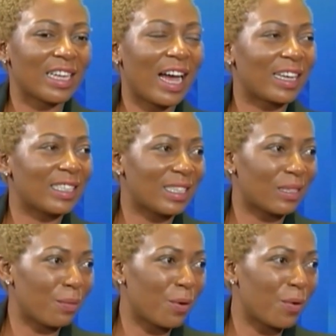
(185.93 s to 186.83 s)
as
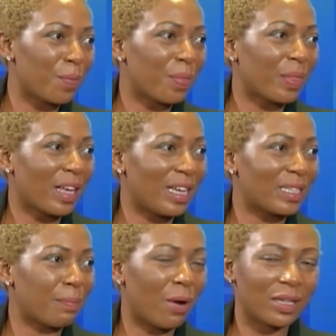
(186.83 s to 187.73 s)
accessible
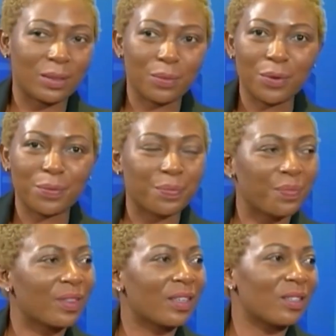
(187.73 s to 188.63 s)
as possible
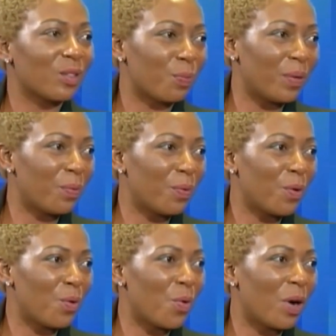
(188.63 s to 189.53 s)
to
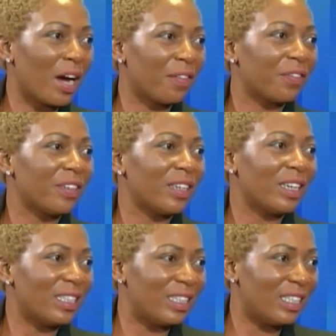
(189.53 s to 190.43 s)
people who have
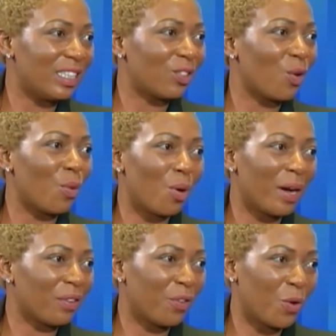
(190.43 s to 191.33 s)
a digital
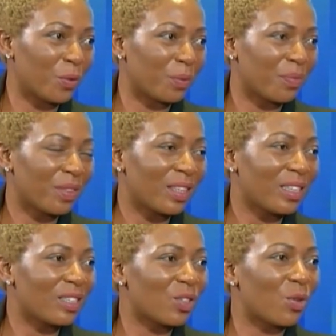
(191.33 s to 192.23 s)
mobile phone.
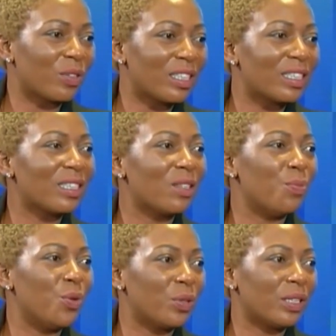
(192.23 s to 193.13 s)
So this is the
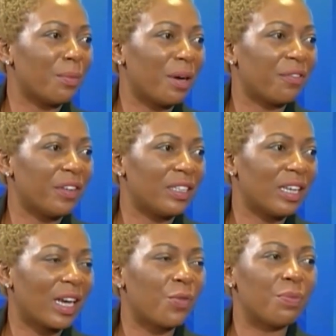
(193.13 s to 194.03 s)
beauty about
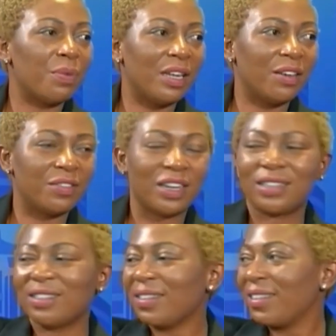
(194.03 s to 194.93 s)
fintech, and we believe
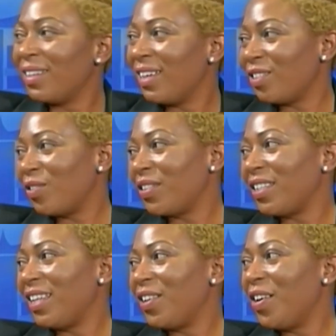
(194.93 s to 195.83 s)
that, as you
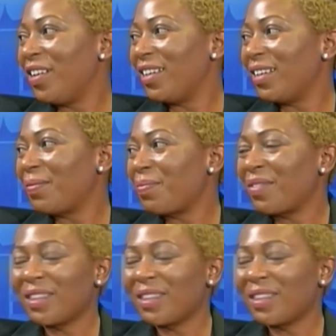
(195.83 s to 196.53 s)
said earlier,